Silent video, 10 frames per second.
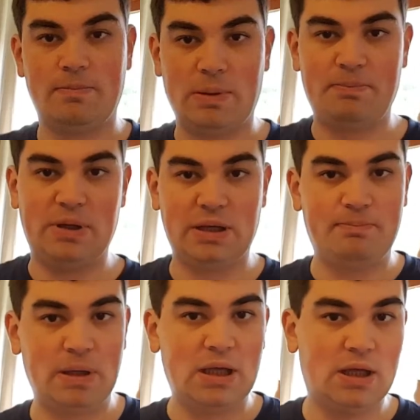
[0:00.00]

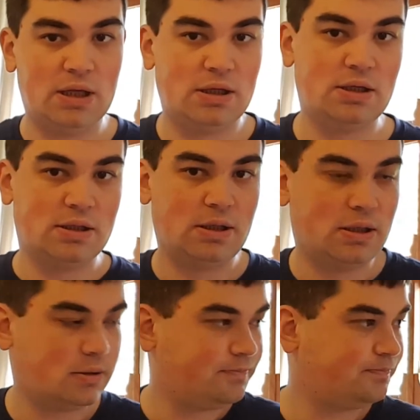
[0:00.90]

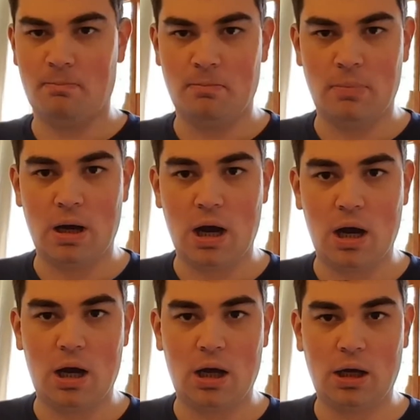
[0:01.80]
Ba-ba-da-ba.
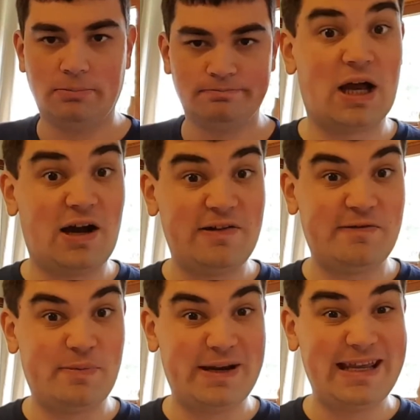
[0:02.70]
Ma. Hi
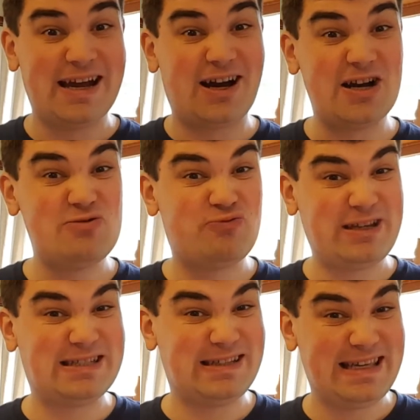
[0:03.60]
everybody, I
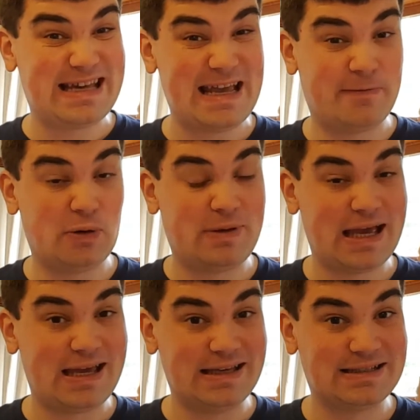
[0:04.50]
recently gave up
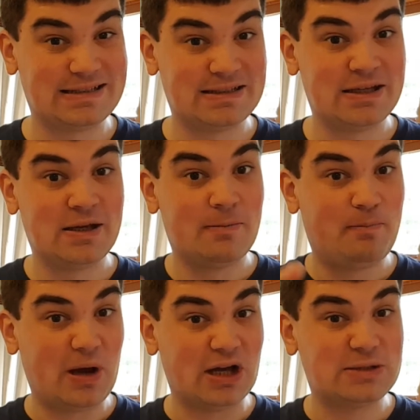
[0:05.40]
cakes.
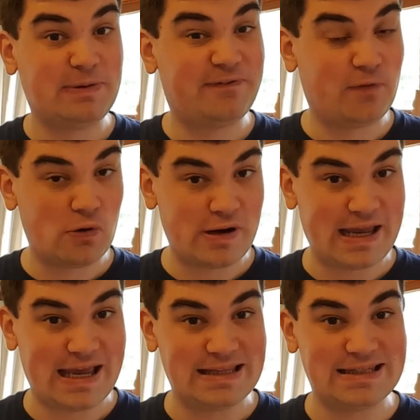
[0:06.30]
But before I
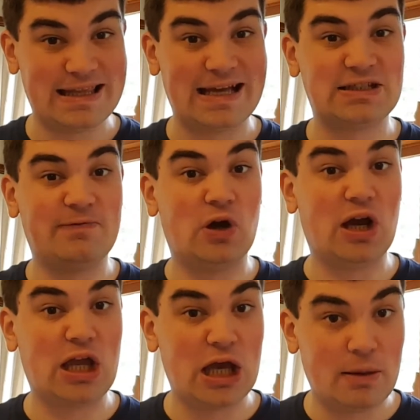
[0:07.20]
get into that, I've got
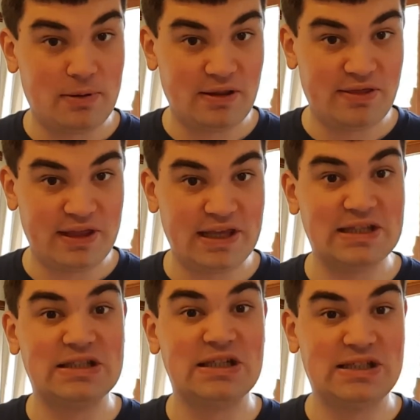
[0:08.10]
a couple of
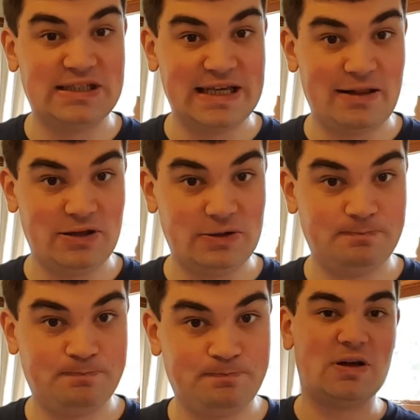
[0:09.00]
things to tell you.
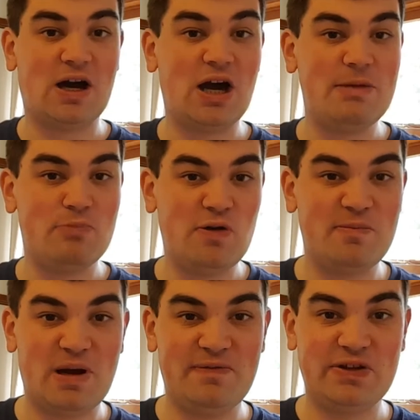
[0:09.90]
I'm
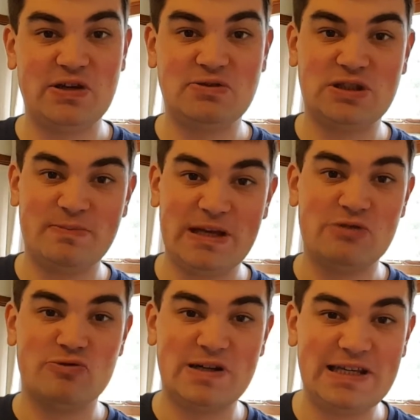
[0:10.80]
moving my videos to be
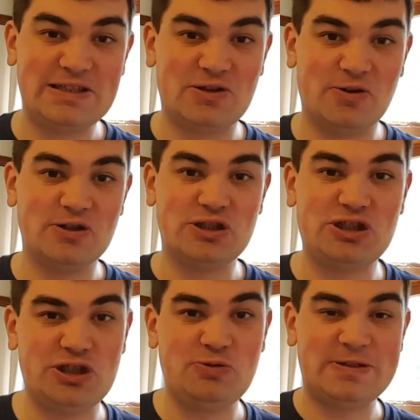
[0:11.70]
released on
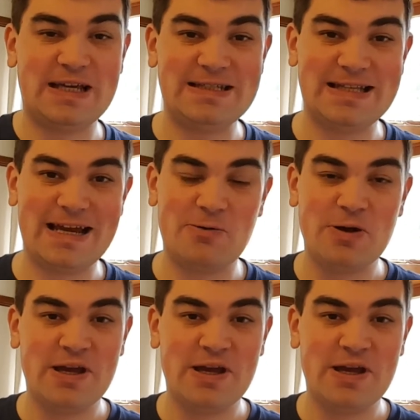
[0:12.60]
Tuesdays now.